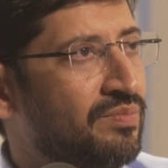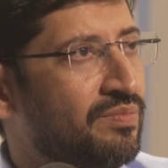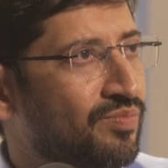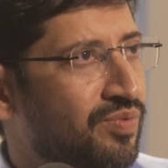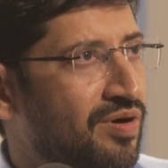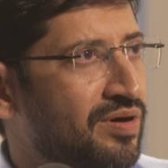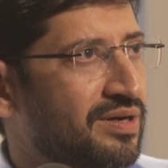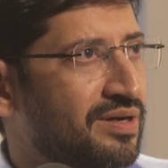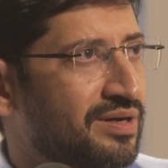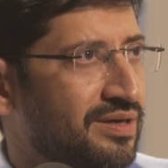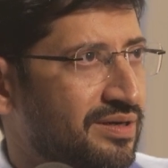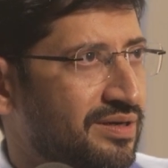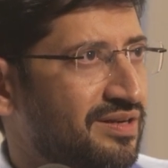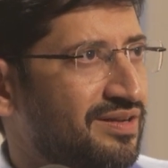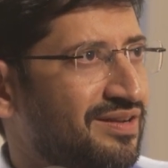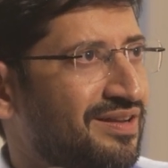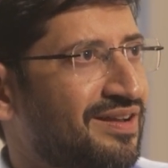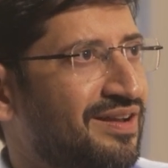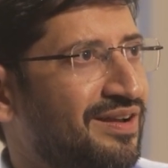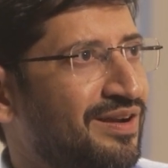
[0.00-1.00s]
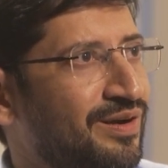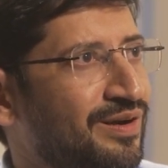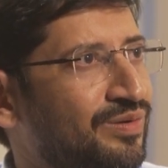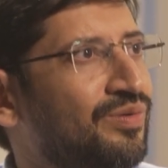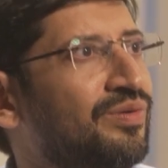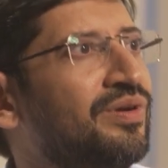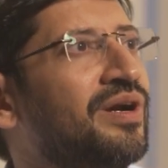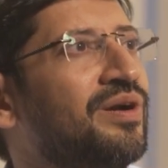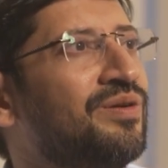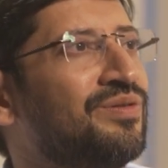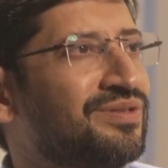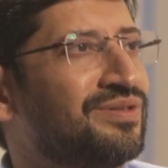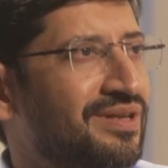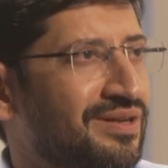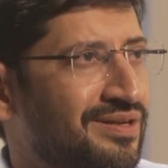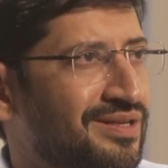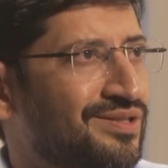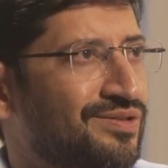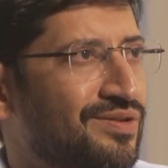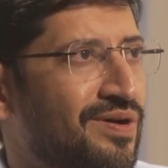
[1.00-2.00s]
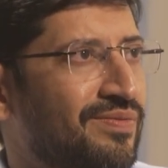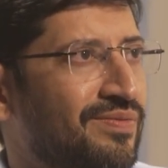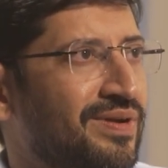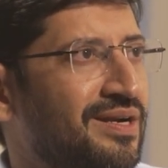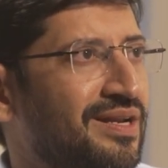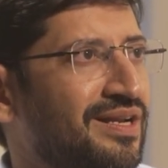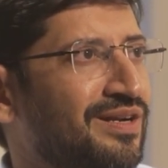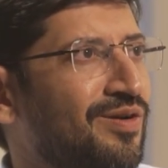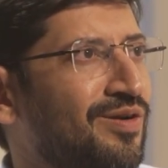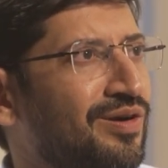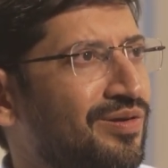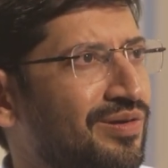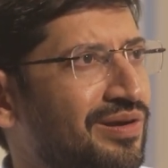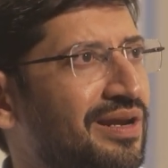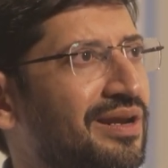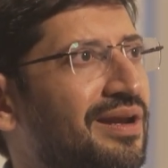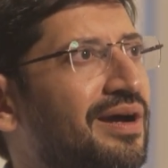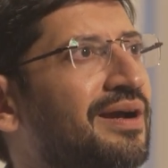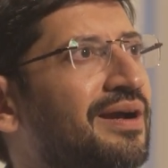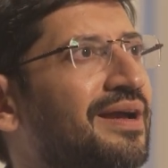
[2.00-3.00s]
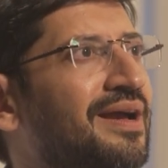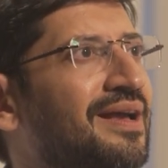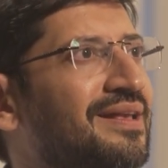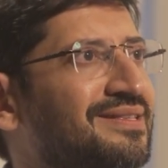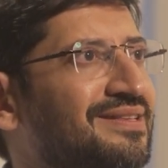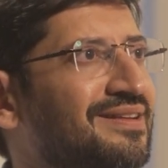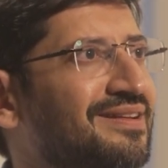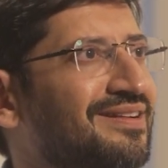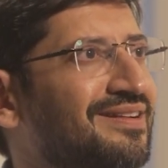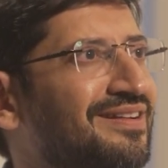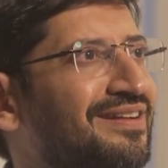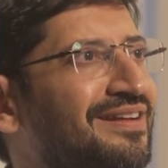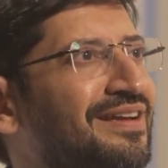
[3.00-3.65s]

important to reduce the risk of getting not only lung cancer,